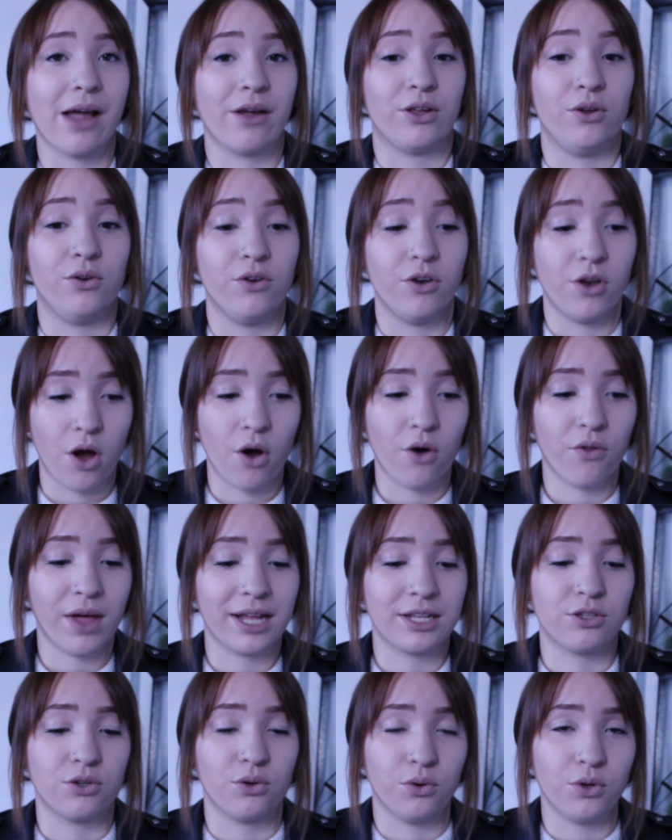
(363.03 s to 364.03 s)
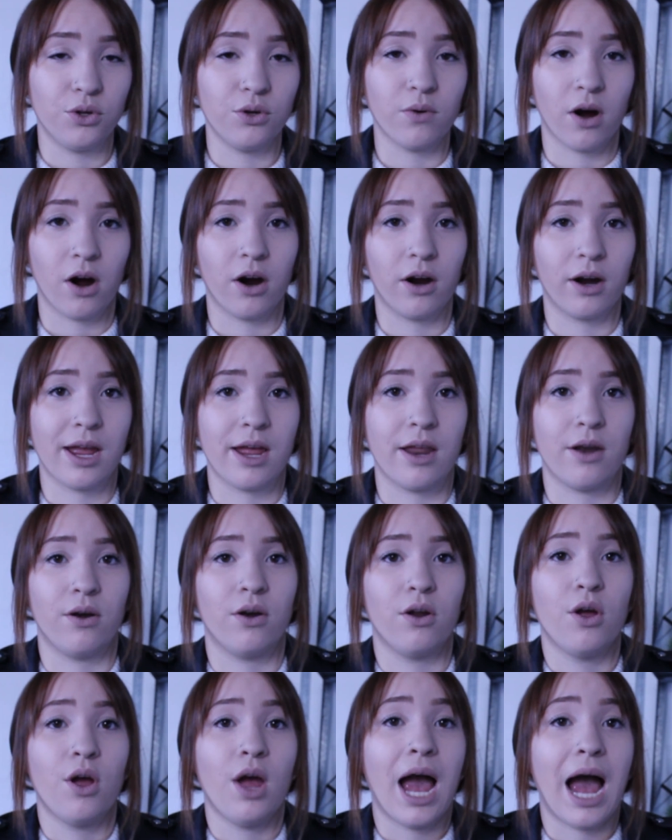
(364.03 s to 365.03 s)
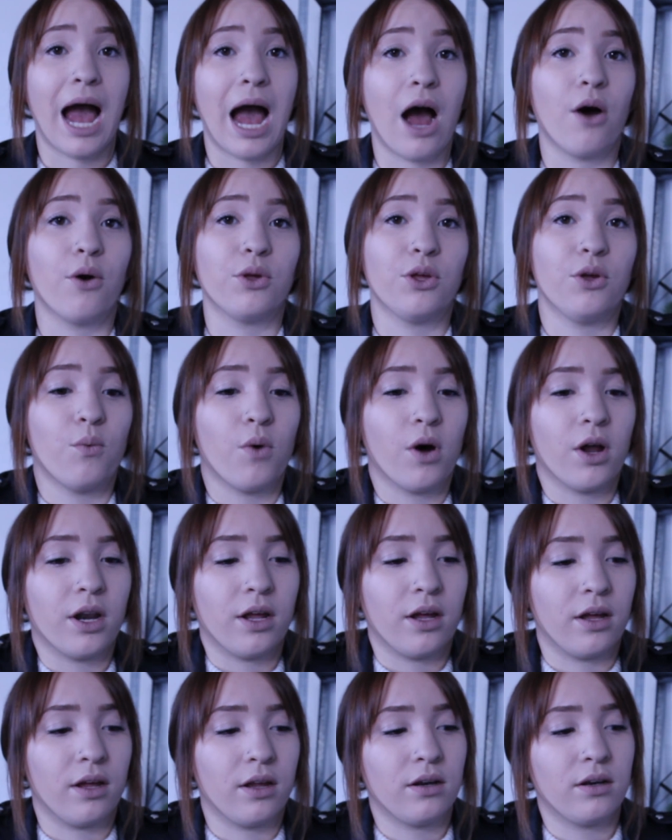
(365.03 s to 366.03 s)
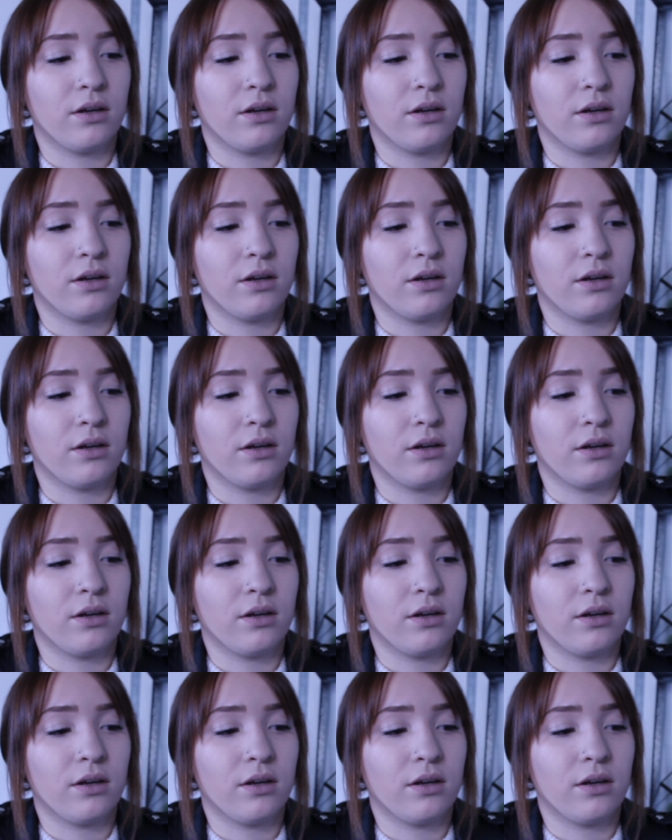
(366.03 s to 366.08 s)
You know that's who you are and how you want to